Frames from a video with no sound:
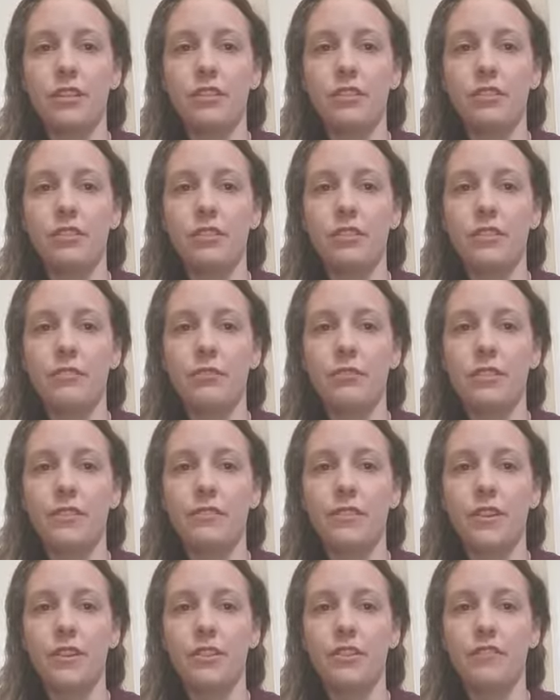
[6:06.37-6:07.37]
So
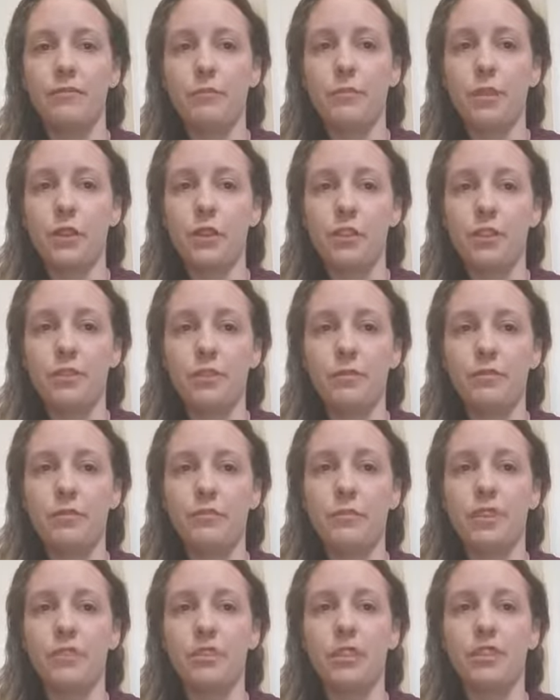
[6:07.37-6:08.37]
we've heard of MERS, the
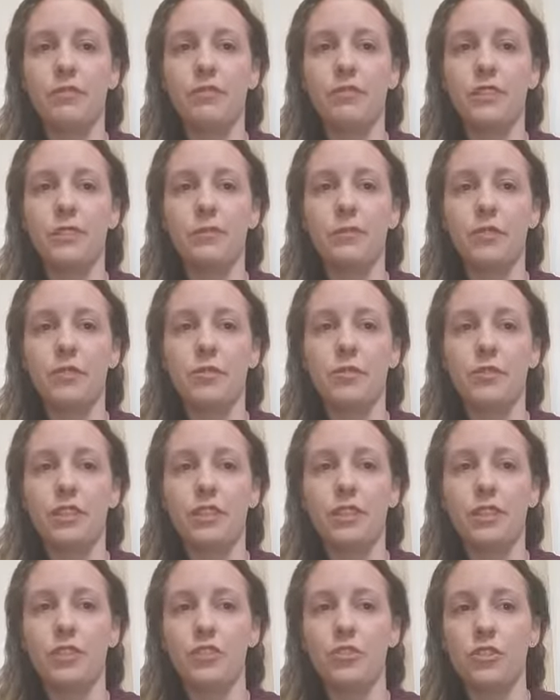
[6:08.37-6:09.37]
Middle East Respiratory
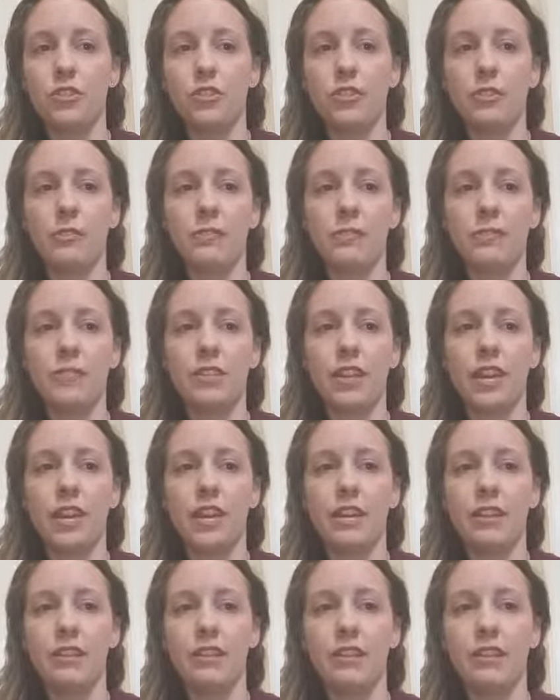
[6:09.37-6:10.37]
Syndrome,
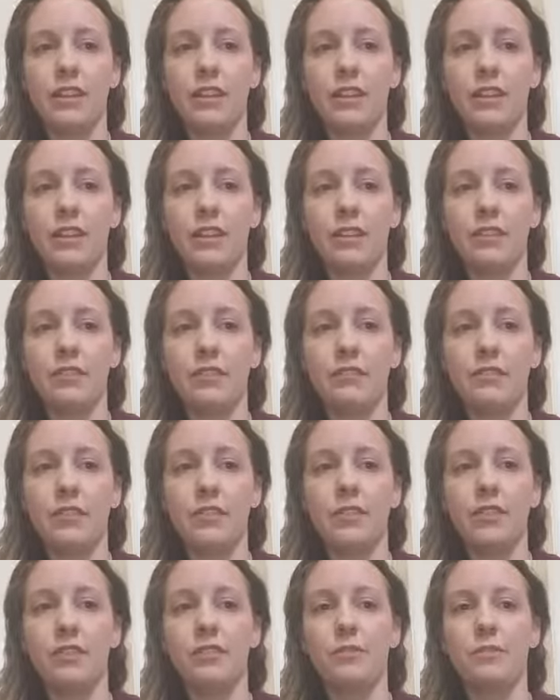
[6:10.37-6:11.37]
that
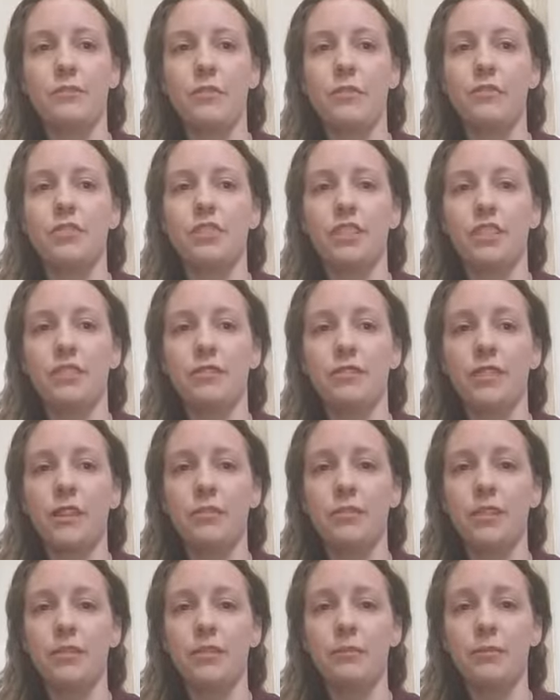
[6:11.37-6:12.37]
occurs mostly in the
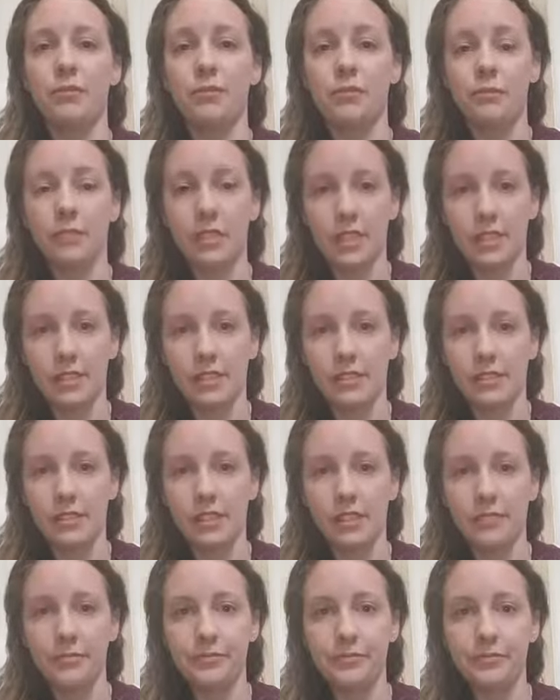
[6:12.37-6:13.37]
Arabian
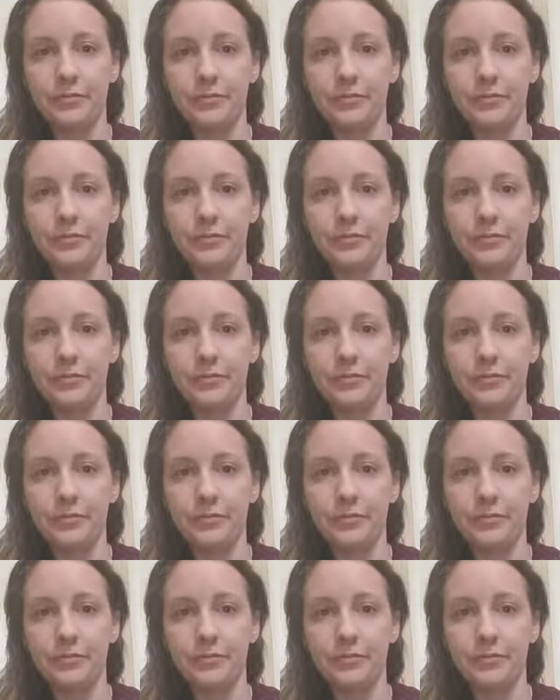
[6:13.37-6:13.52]
Peninsula.